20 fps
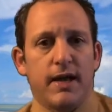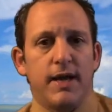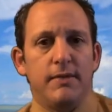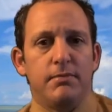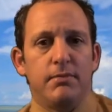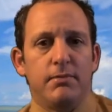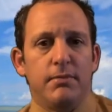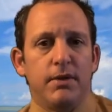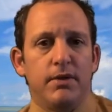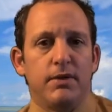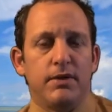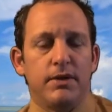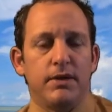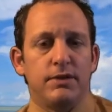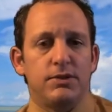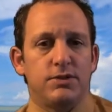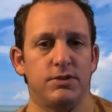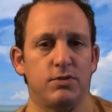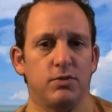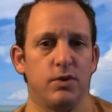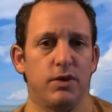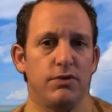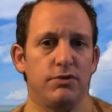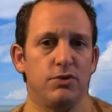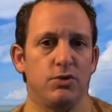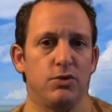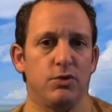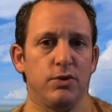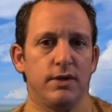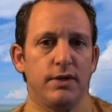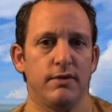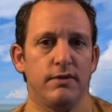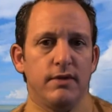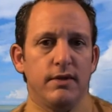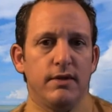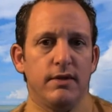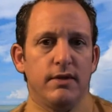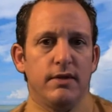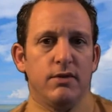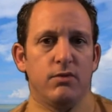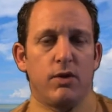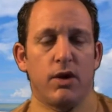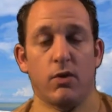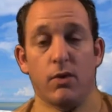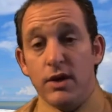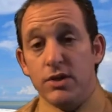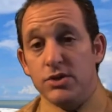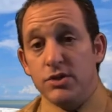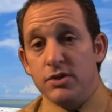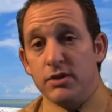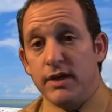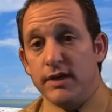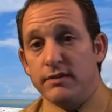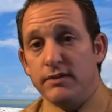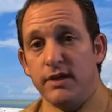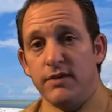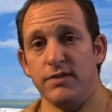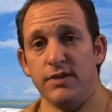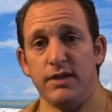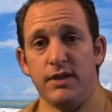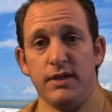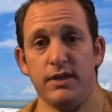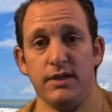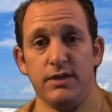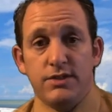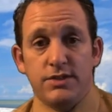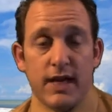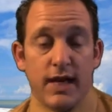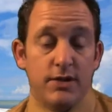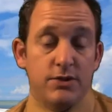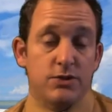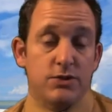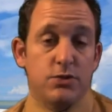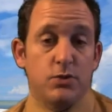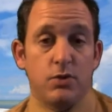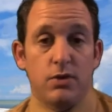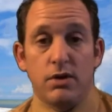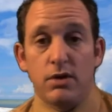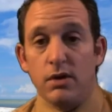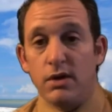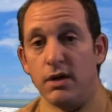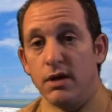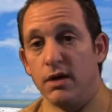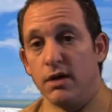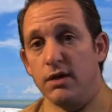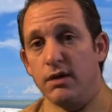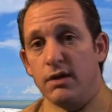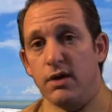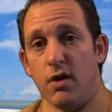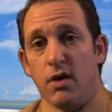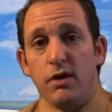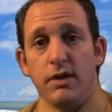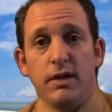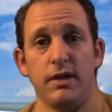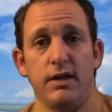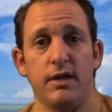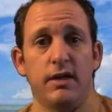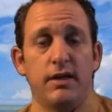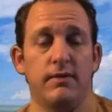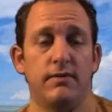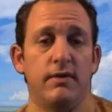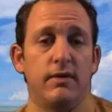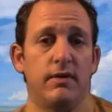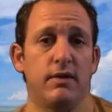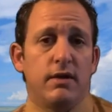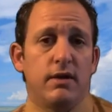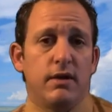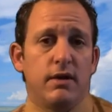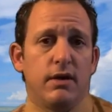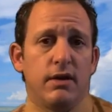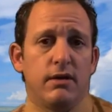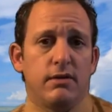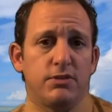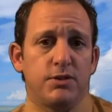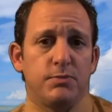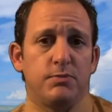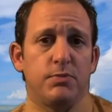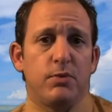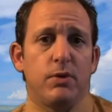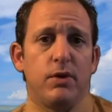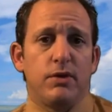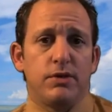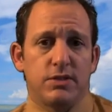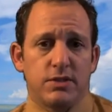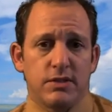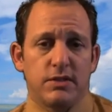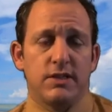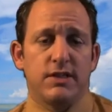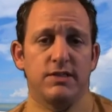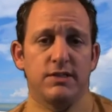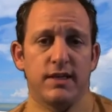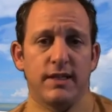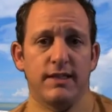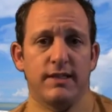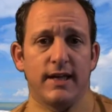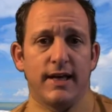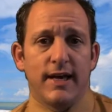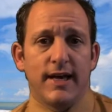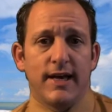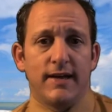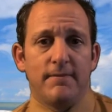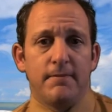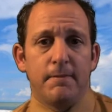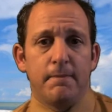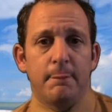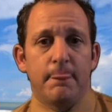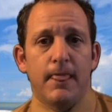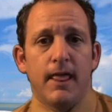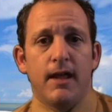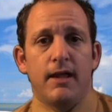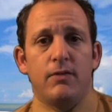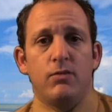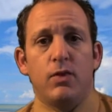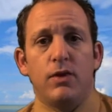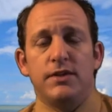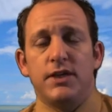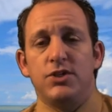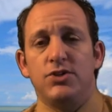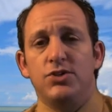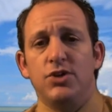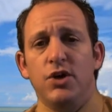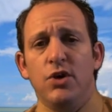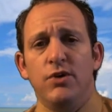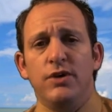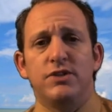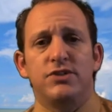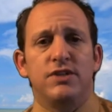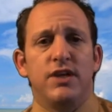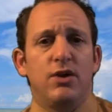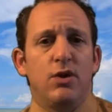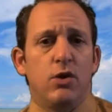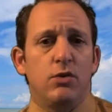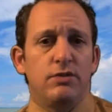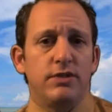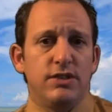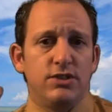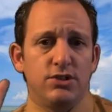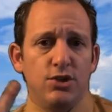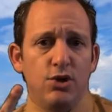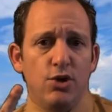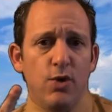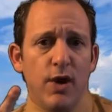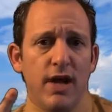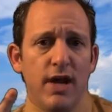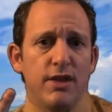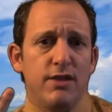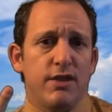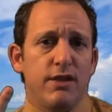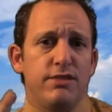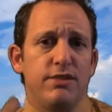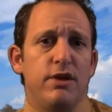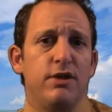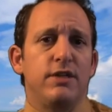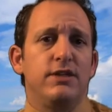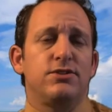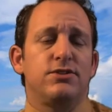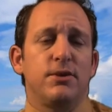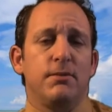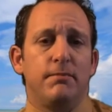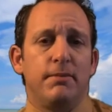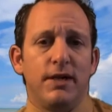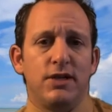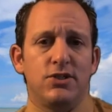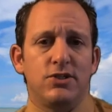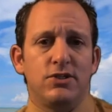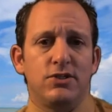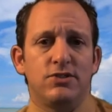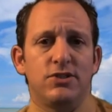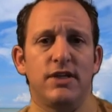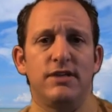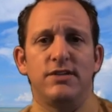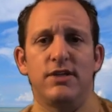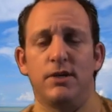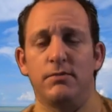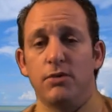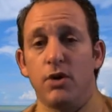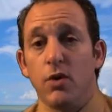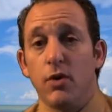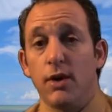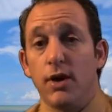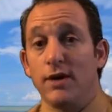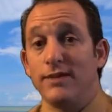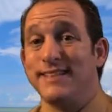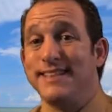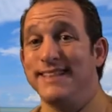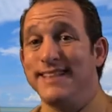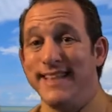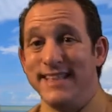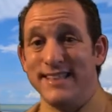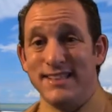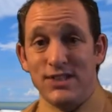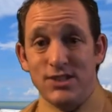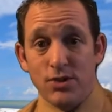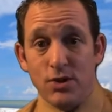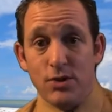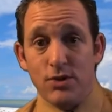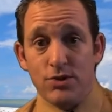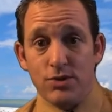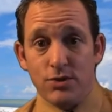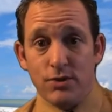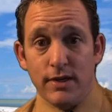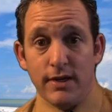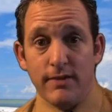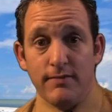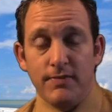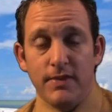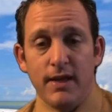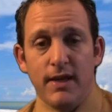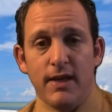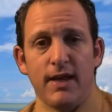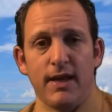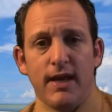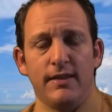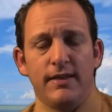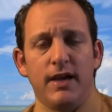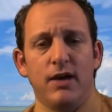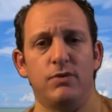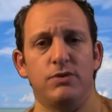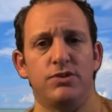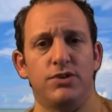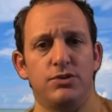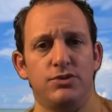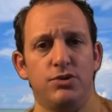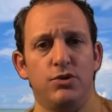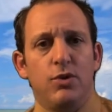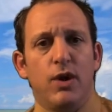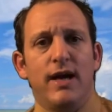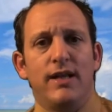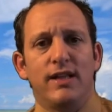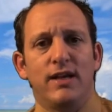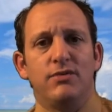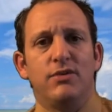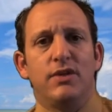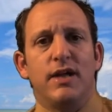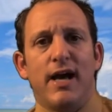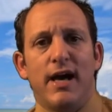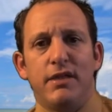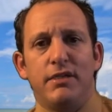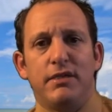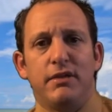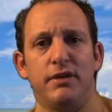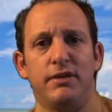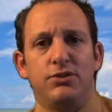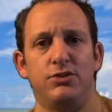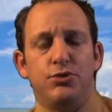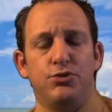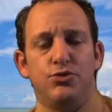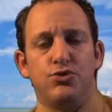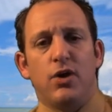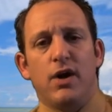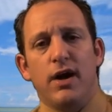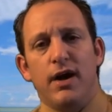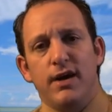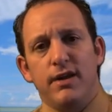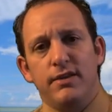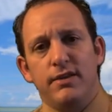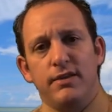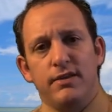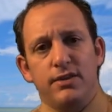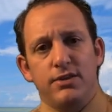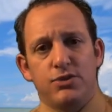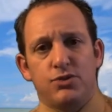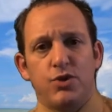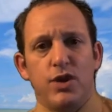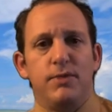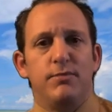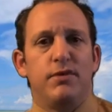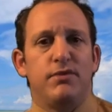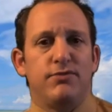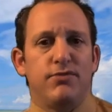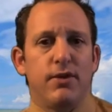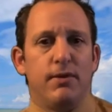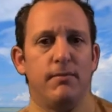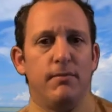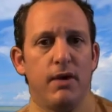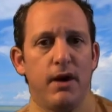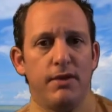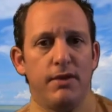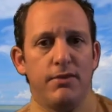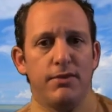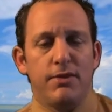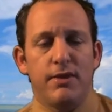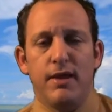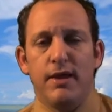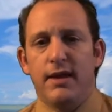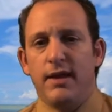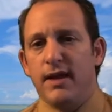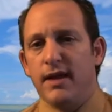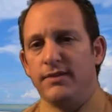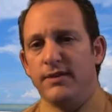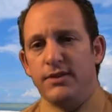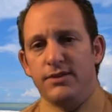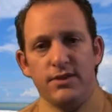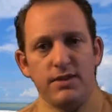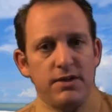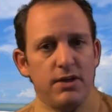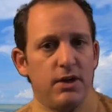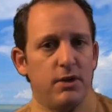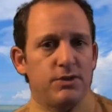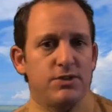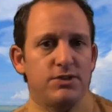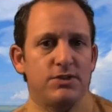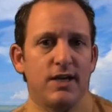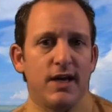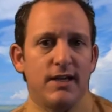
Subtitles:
capabilities with doing recreational activities, housework, gardening, sports, things like that. What they showed is that only 2 out of the 30-some patients ended up going on to need surgery. And that was in 2 high-level athletes who tried this treatment for a month and then said, you know, it's